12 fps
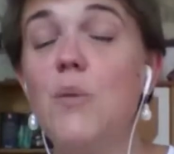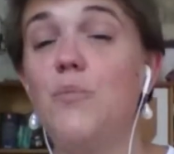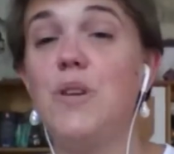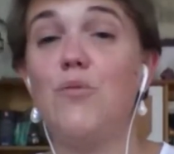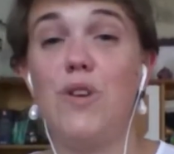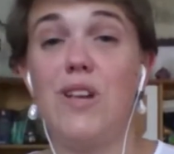
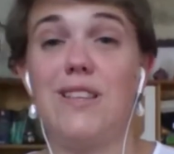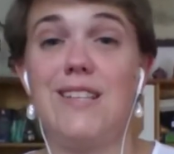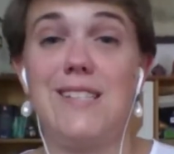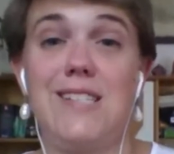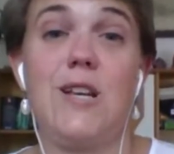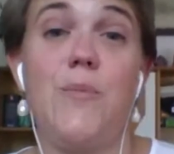Be
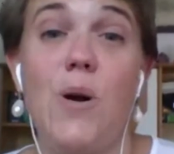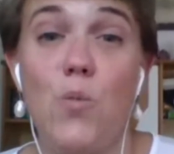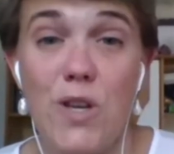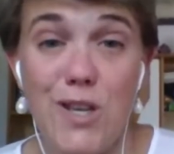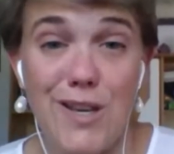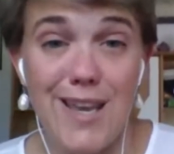realistic about
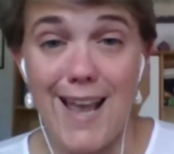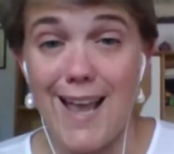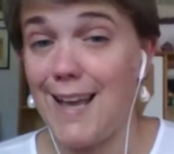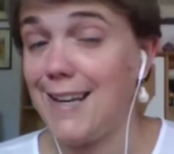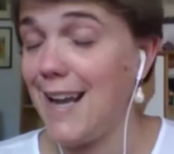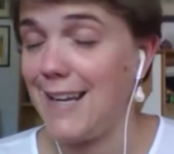what you
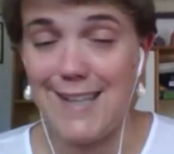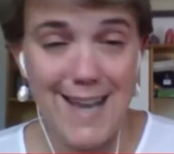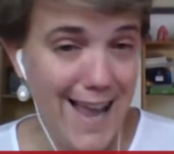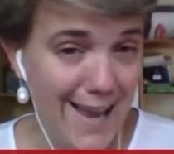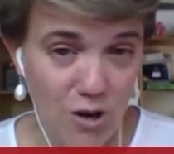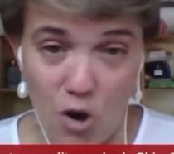can and
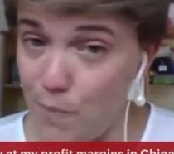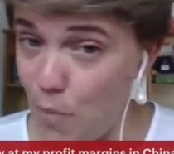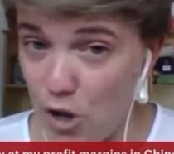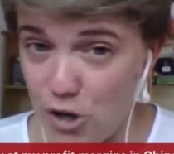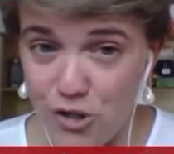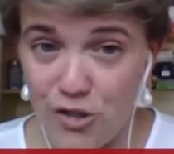cannot
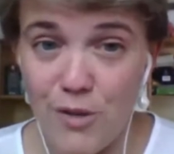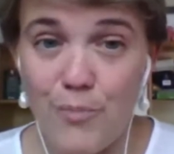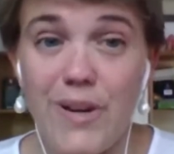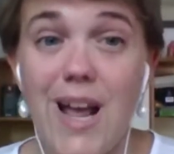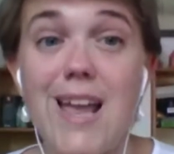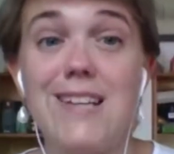monitor,
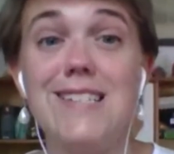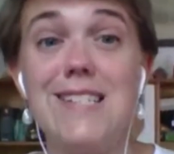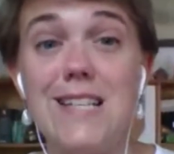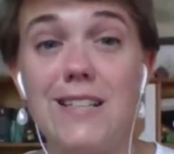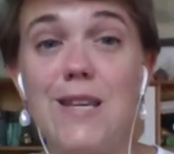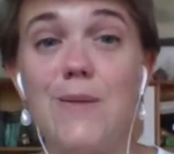but
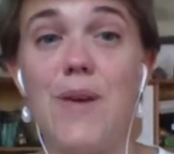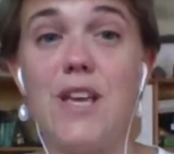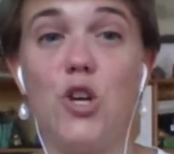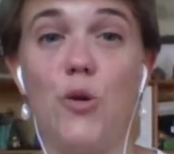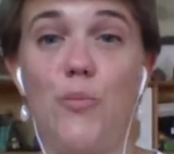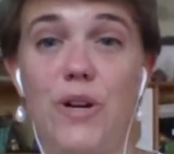ideally
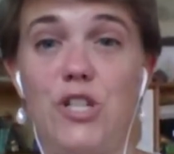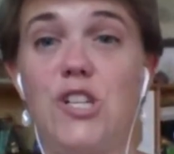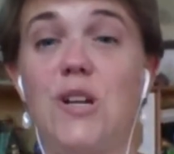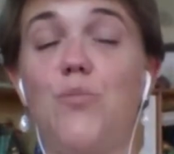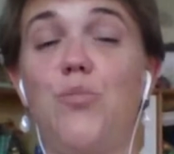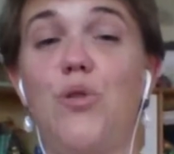make your
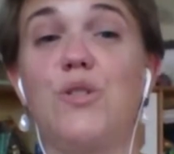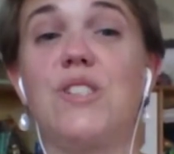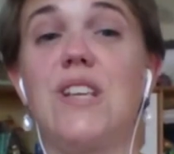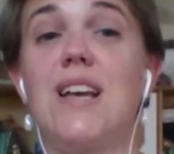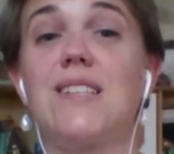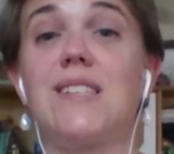budgeting
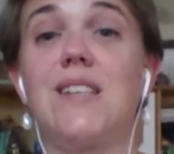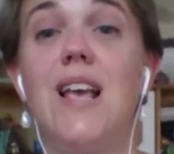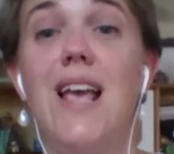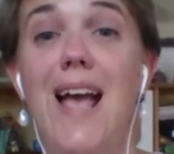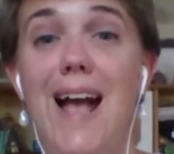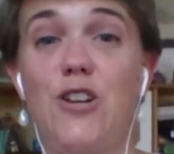process
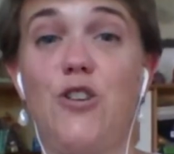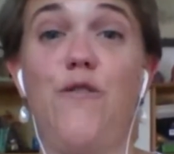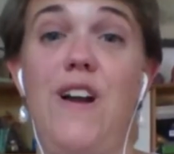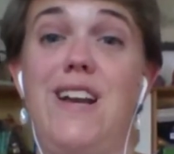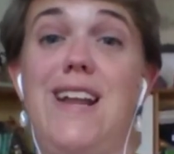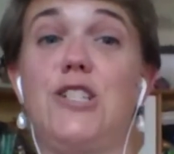and your
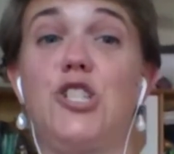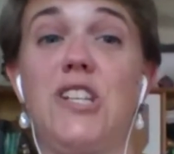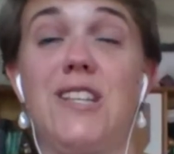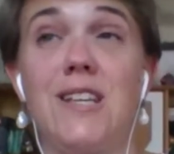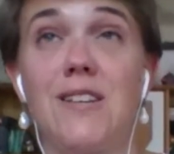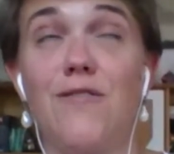
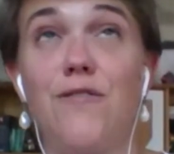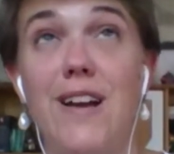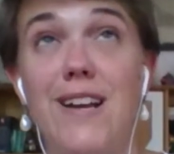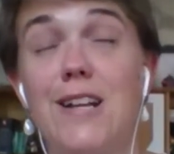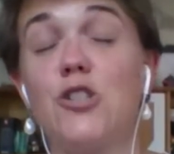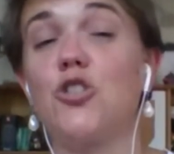
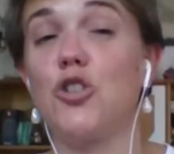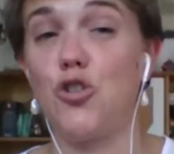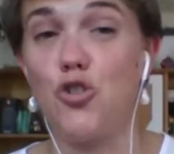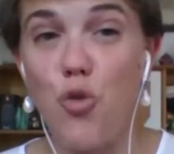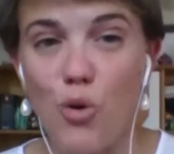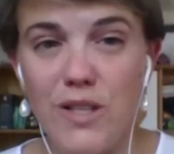financial
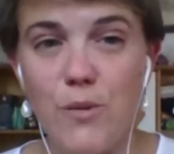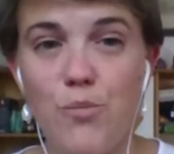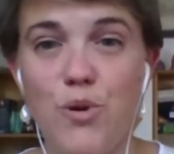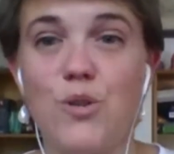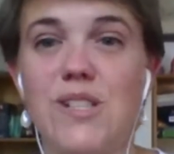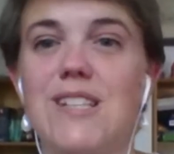controlling
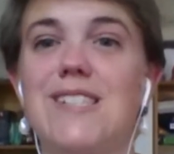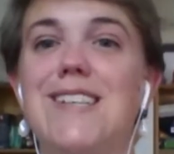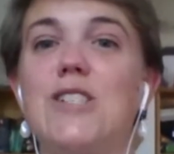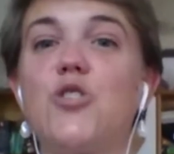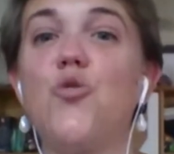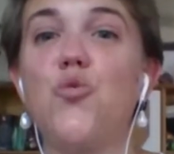process
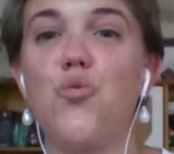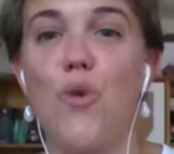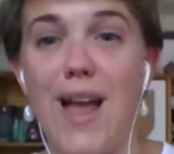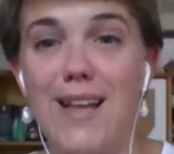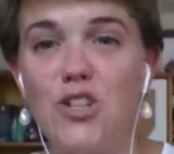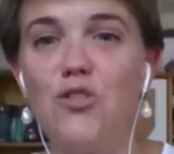as
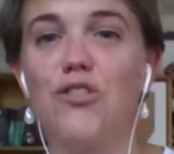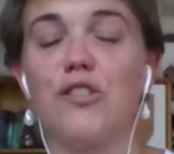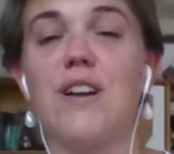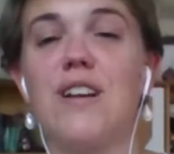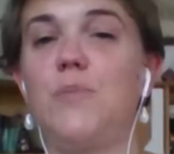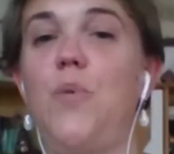
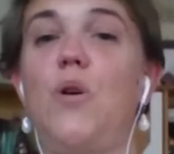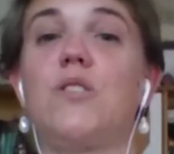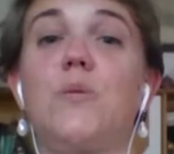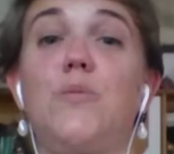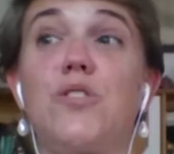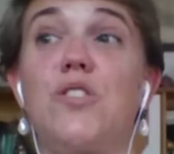granular as
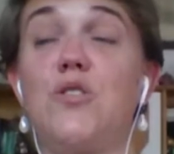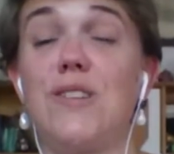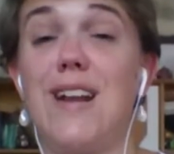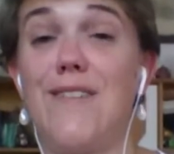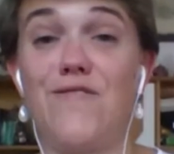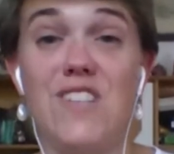possible so you
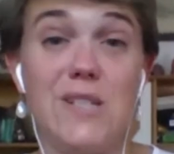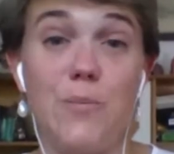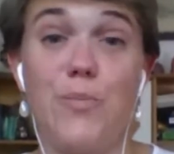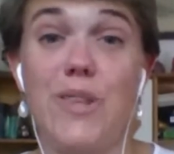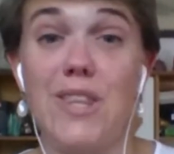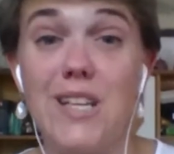can have
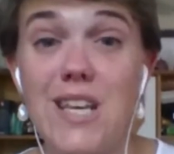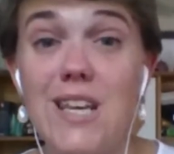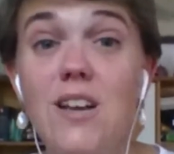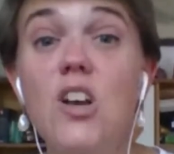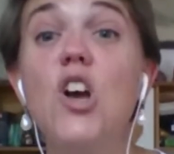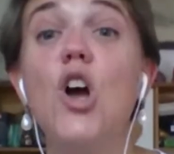
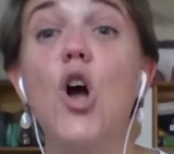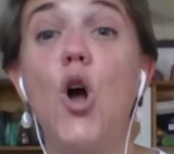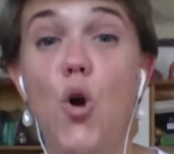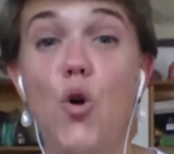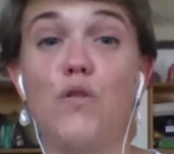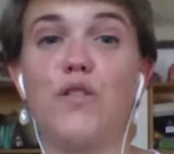visibility
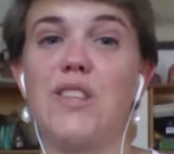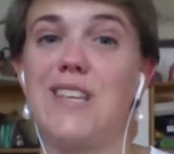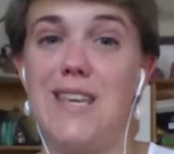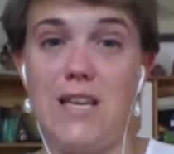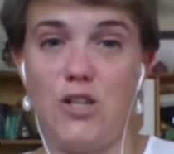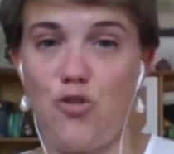over the
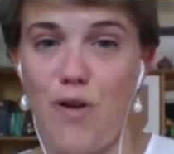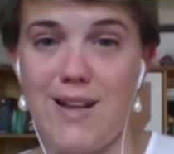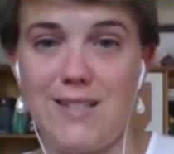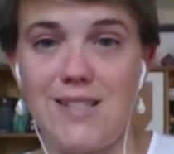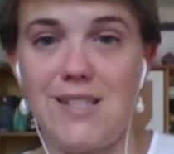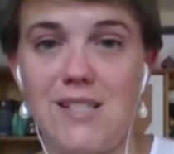key
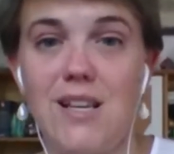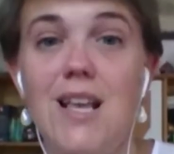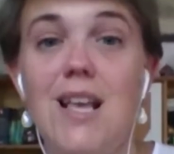trends.